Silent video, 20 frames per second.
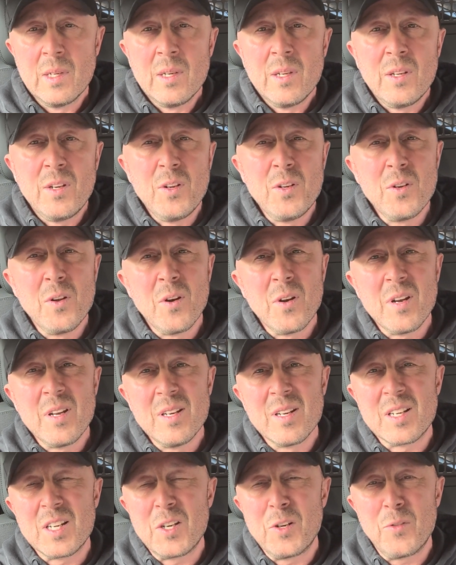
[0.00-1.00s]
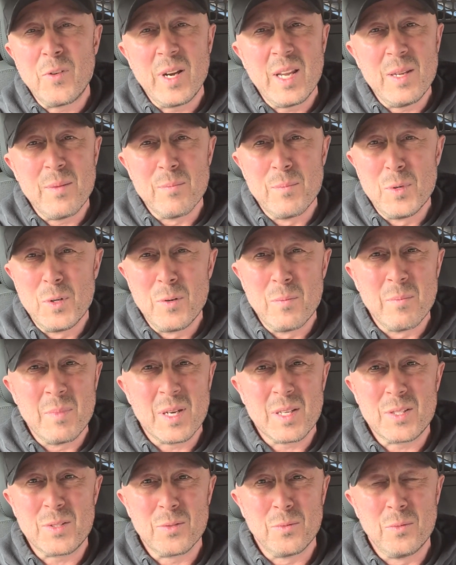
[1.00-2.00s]
You're not going to create more
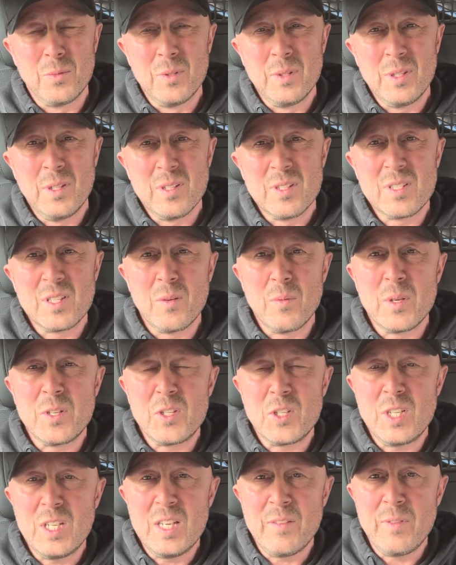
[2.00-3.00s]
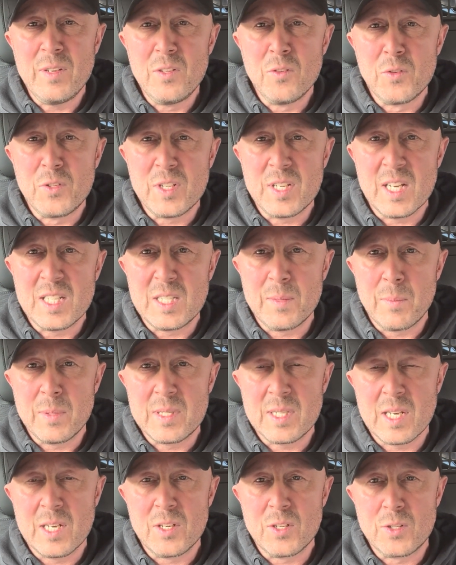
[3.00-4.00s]
muscle. So achieving your genetic
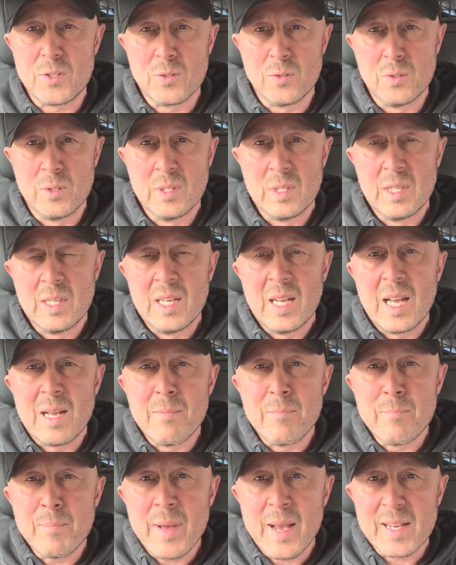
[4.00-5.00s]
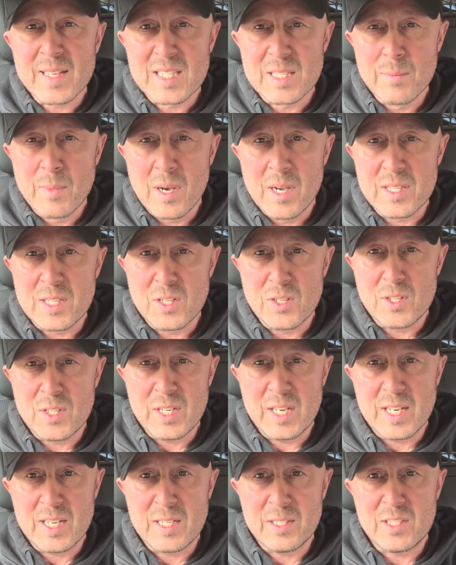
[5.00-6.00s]
potential and
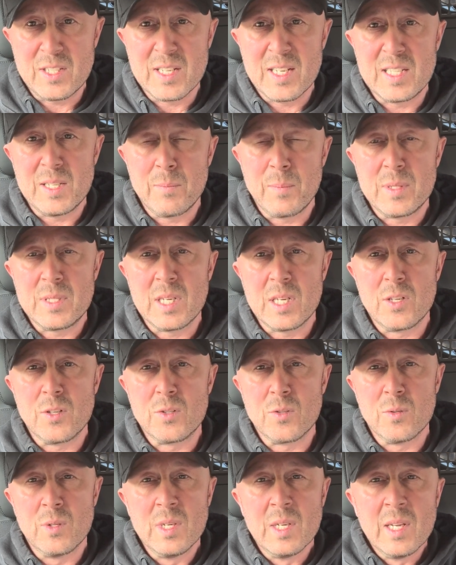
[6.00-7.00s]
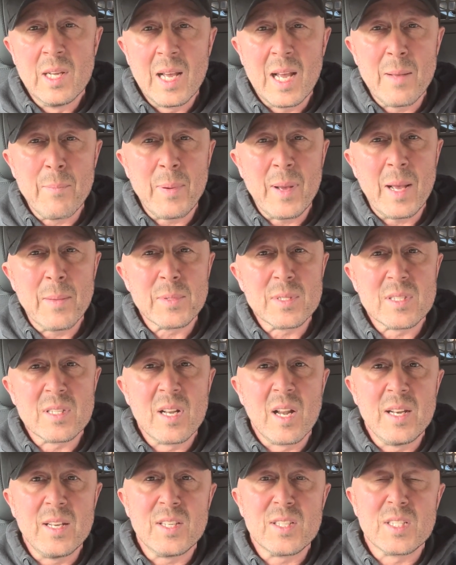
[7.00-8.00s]
maximizing genetic potential and perhaps
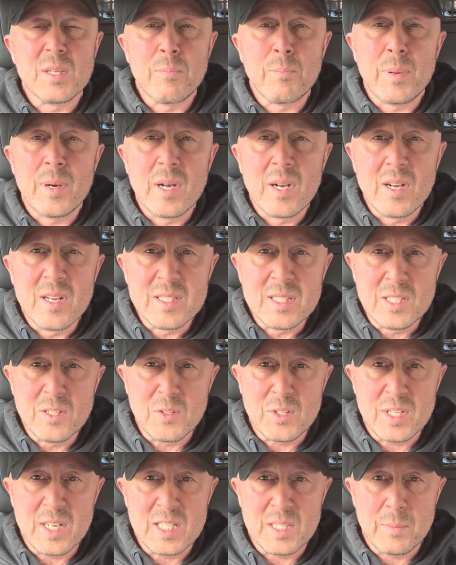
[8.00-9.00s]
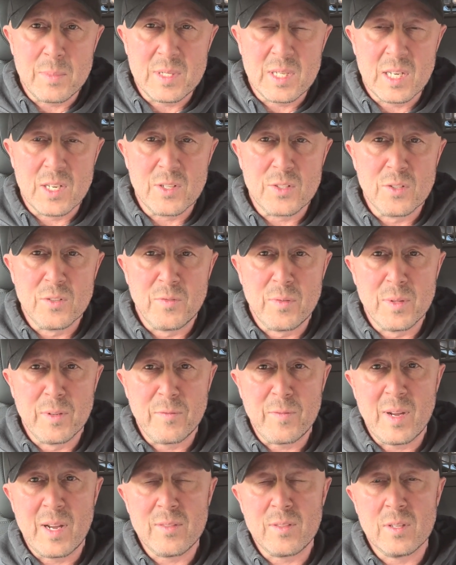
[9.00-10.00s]
slightly surpassing your genetic potential from the
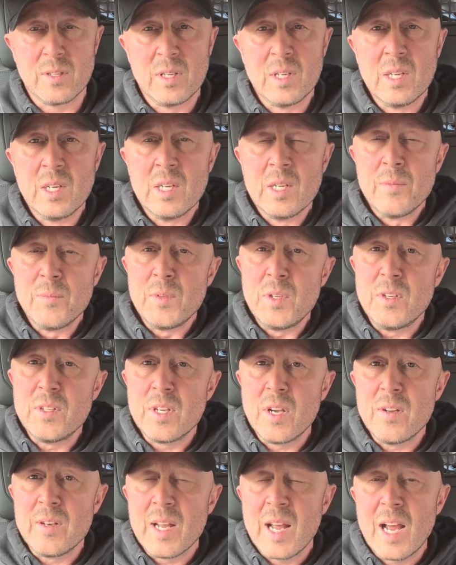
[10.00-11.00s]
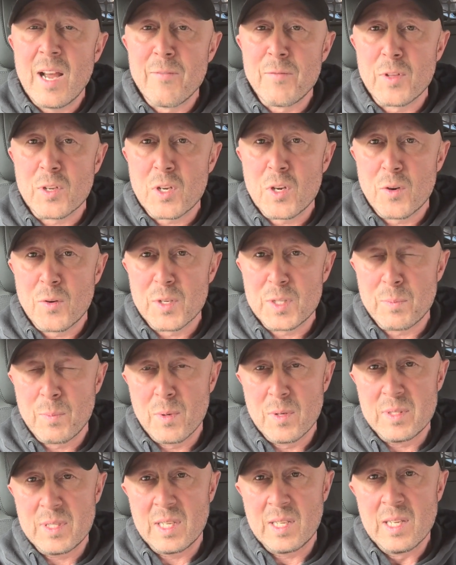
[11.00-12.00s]
fact that you don't have the
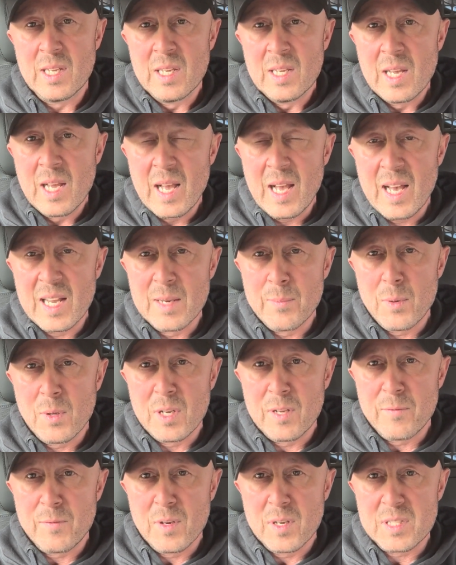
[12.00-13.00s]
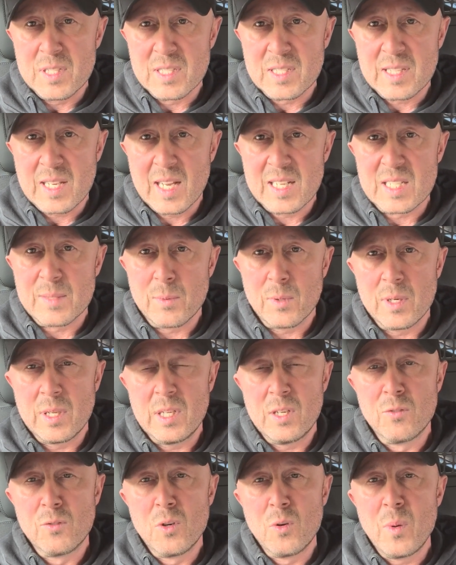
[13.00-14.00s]
corresponding anabolic versus catabolic,
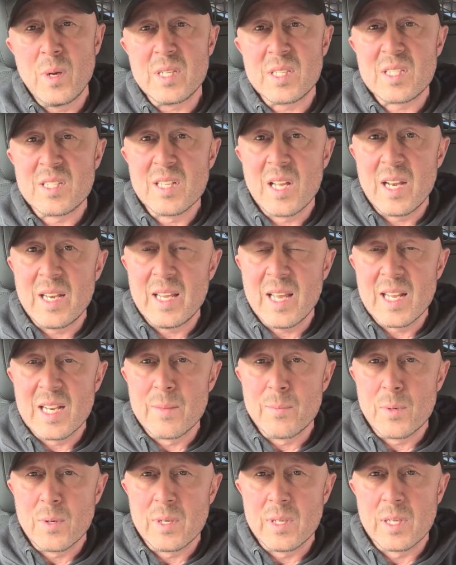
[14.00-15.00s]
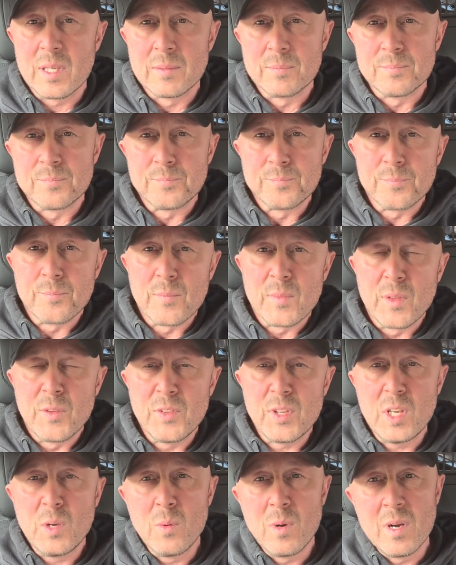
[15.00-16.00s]
you're always slightly anabolic. So
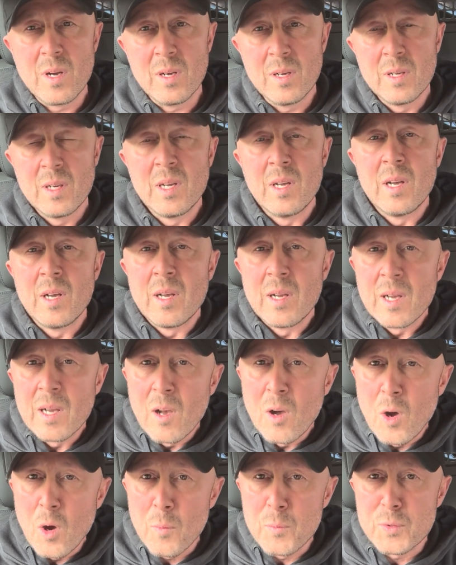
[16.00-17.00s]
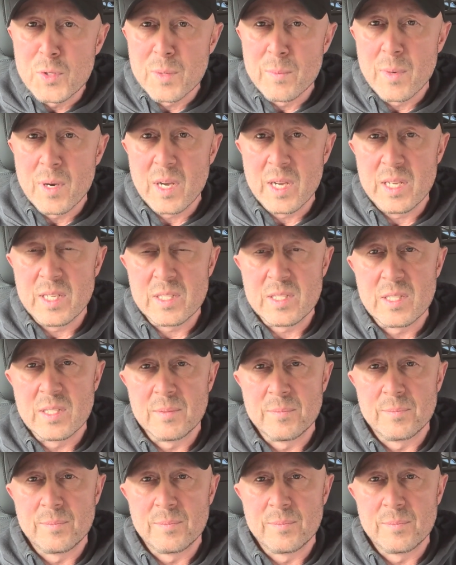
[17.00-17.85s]
you are optimized.